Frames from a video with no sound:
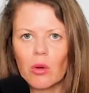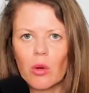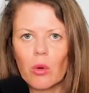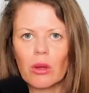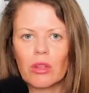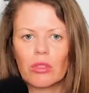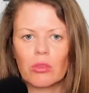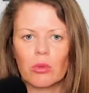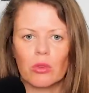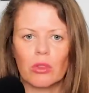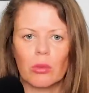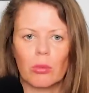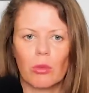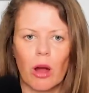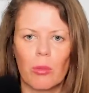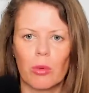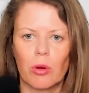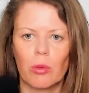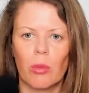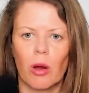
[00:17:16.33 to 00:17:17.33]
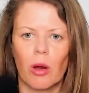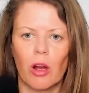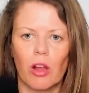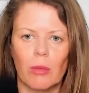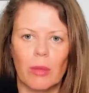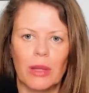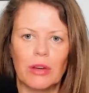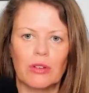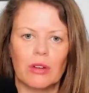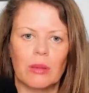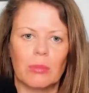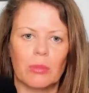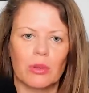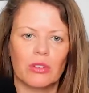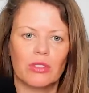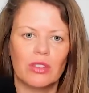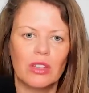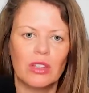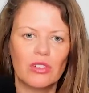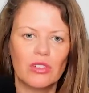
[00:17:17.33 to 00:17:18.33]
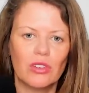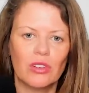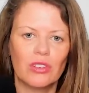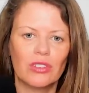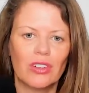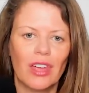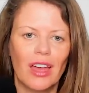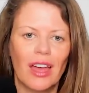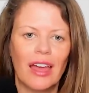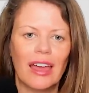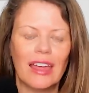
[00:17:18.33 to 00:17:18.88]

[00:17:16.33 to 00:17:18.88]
going through the proper parliamentary procedures.